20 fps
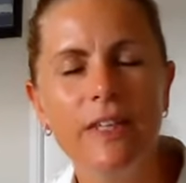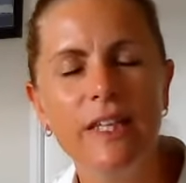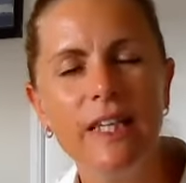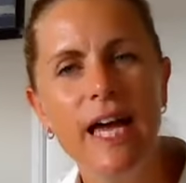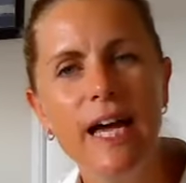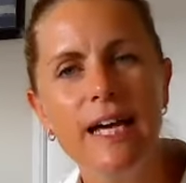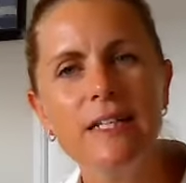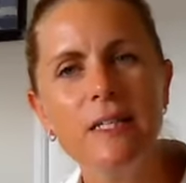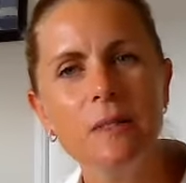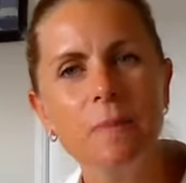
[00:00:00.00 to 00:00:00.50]
The
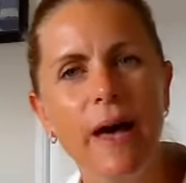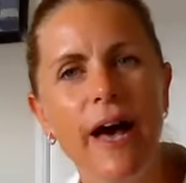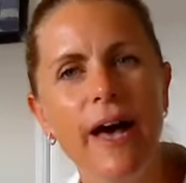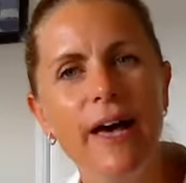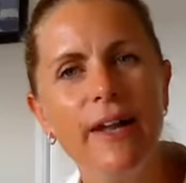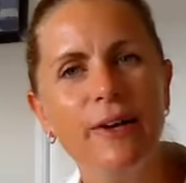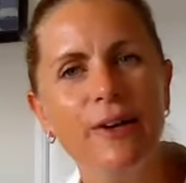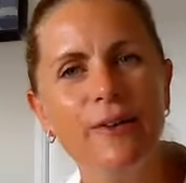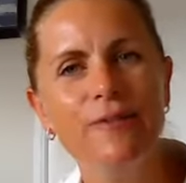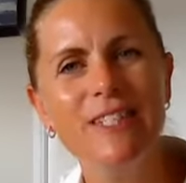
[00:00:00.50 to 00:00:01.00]
last
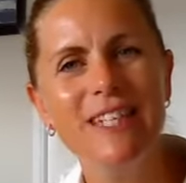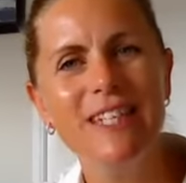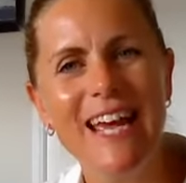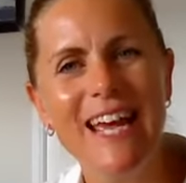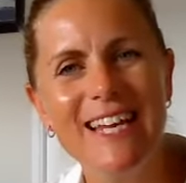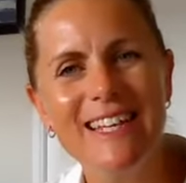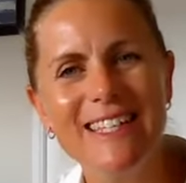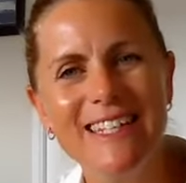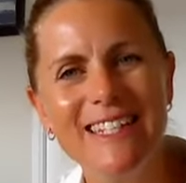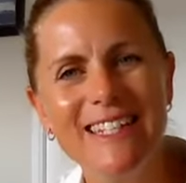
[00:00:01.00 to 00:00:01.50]
part of
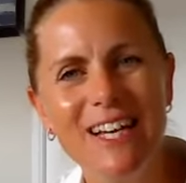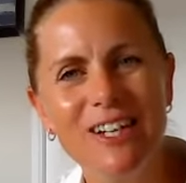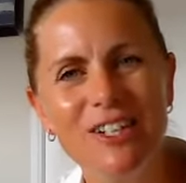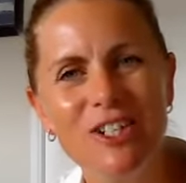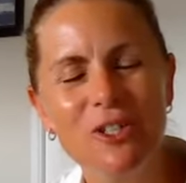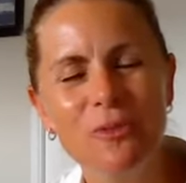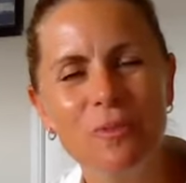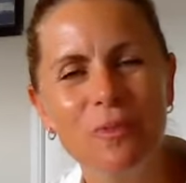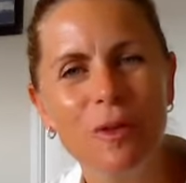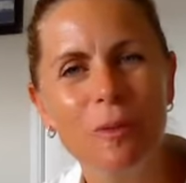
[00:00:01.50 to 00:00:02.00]
today's
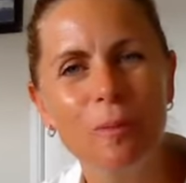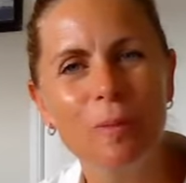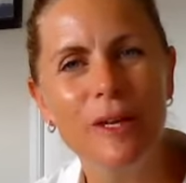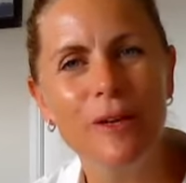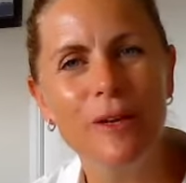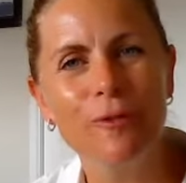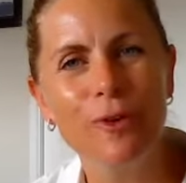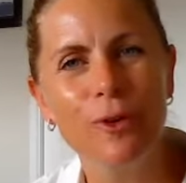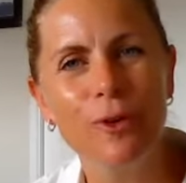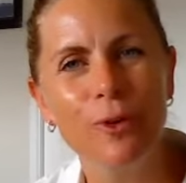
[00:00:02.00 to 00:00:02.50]
induction will
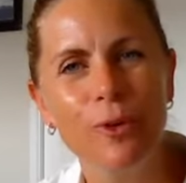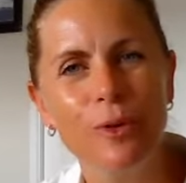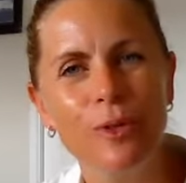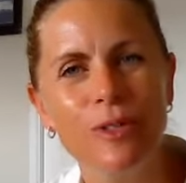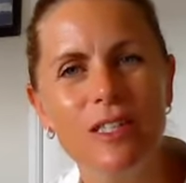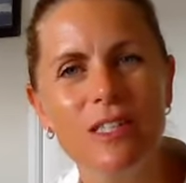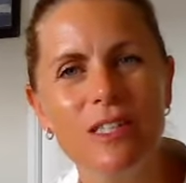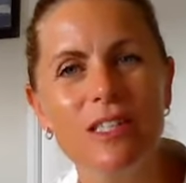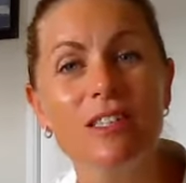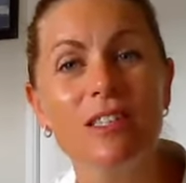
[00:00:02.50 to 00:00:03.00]
be, of
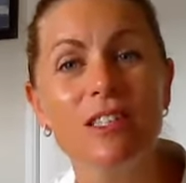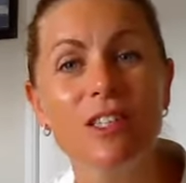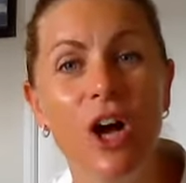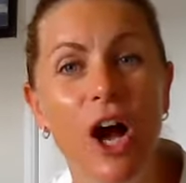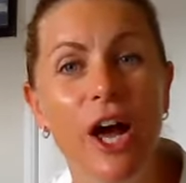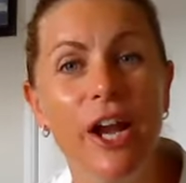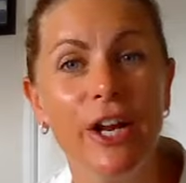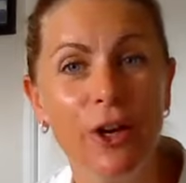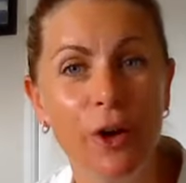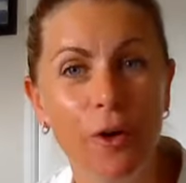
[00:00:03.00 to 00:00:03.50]
course,
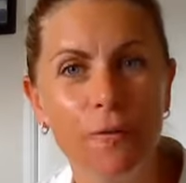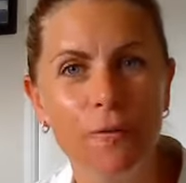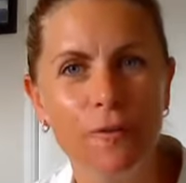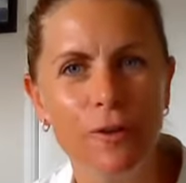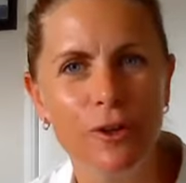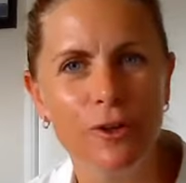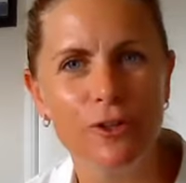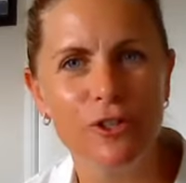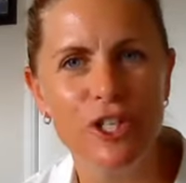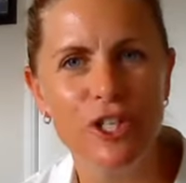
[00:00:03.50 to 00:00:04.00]
signing off
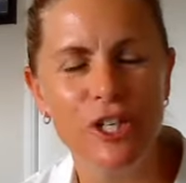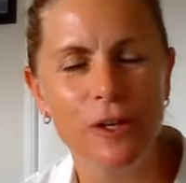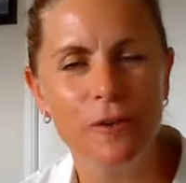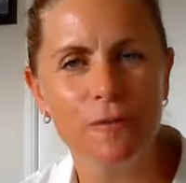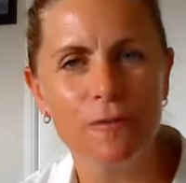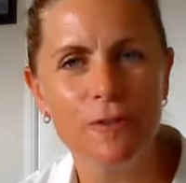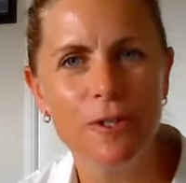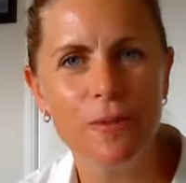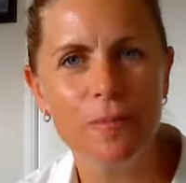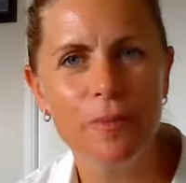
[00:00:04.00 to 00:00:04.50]
for your
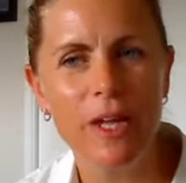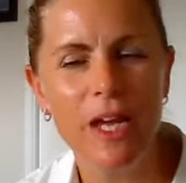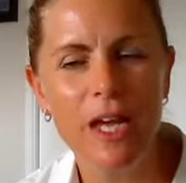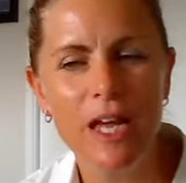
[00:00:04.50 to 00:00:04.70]
shift.